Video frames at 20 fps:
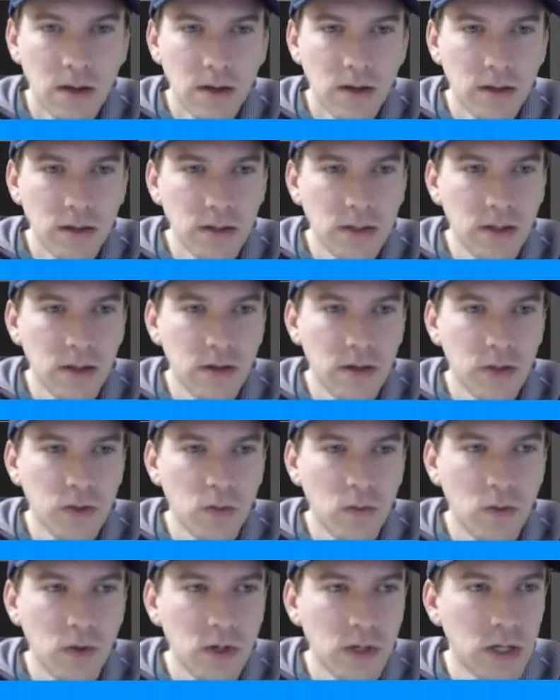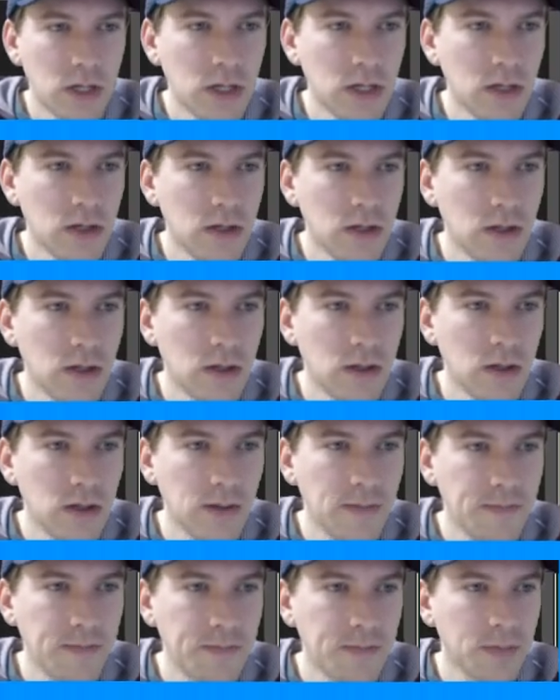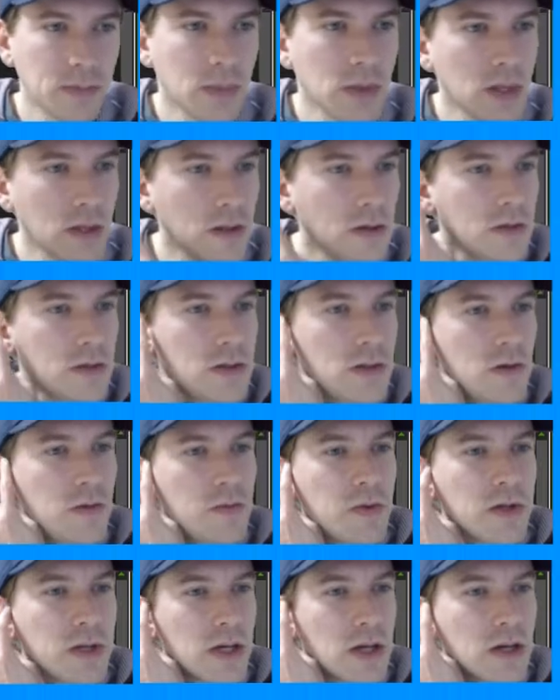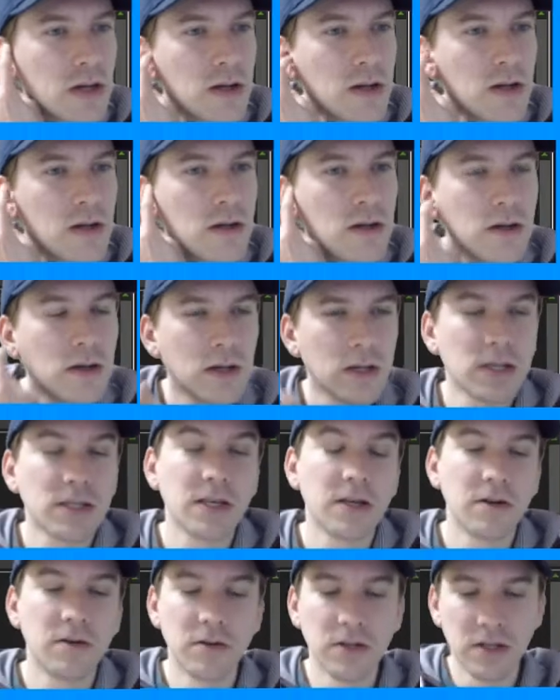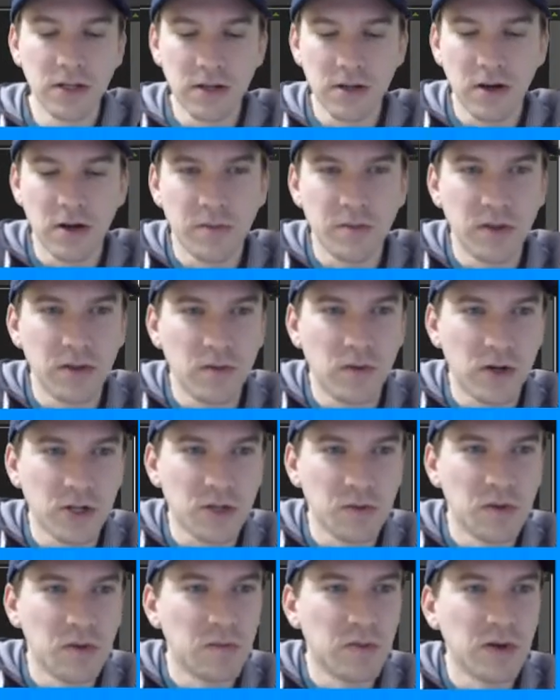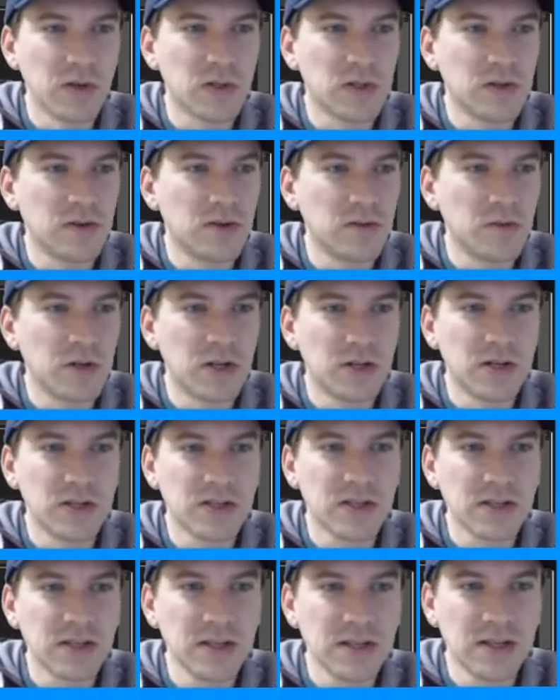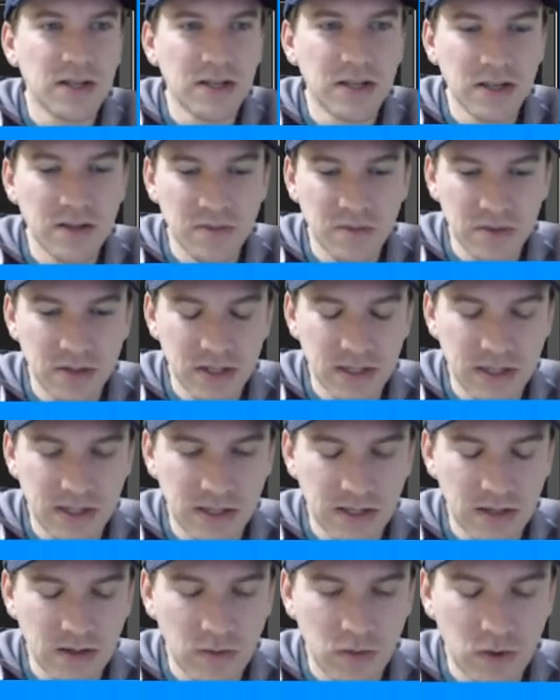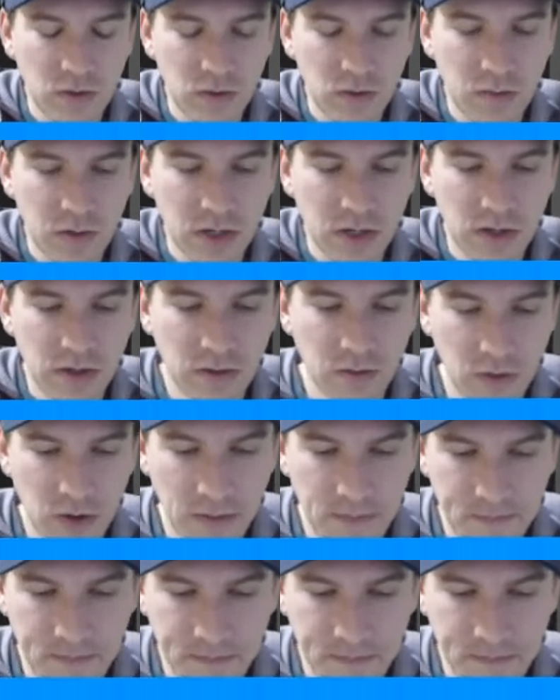So there's one. Duplicate. I guess I don't need to copy the Watchmen poster, to be honest. Let's see, what would be another one?